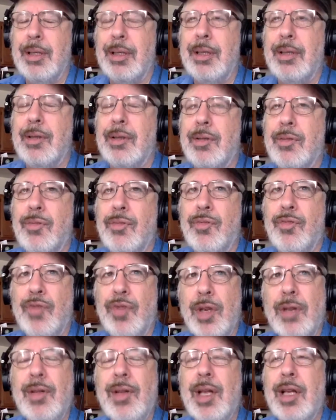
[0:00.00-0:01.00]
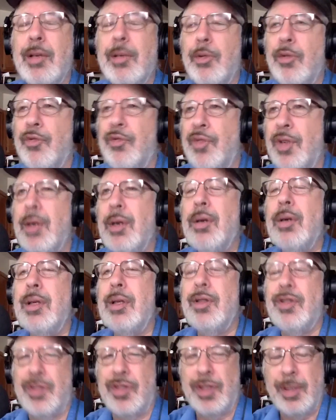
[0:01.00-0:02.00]
is very valuable,
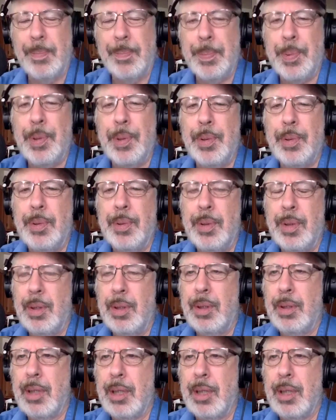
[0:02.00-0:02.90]
very simple